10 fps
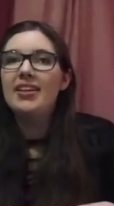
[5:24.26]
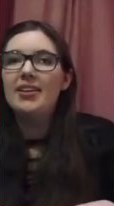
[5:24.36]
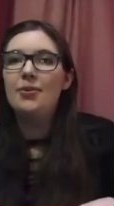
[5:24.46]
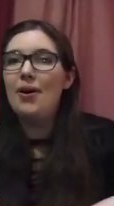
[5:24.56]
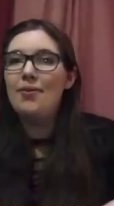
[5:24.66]

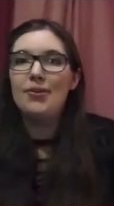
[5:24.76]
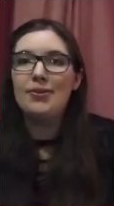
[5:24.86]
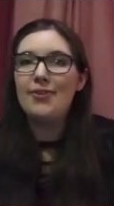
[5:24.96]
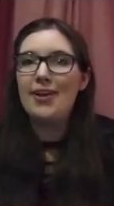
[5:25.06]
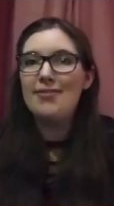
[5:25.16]
you know, of those
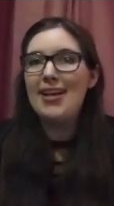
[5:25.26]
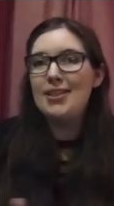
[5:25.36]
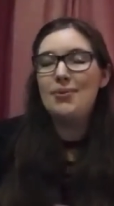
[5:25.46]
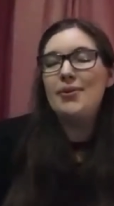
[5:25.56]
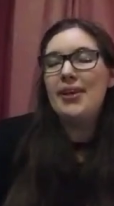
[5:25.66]
5
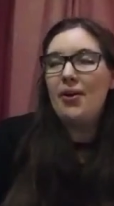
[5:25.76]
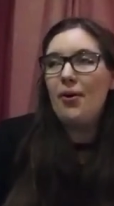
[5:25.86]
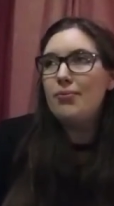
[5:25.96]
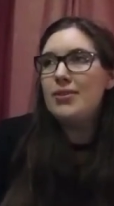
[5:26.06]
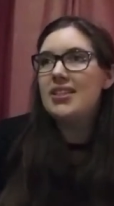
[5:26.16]
nights, we don't get
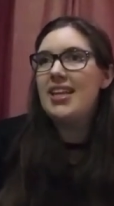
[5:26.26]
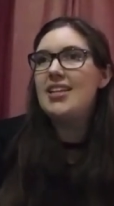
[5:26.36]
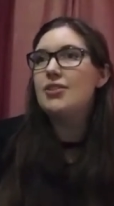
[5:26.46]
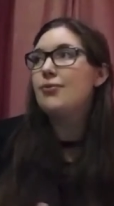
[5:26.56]
home till late.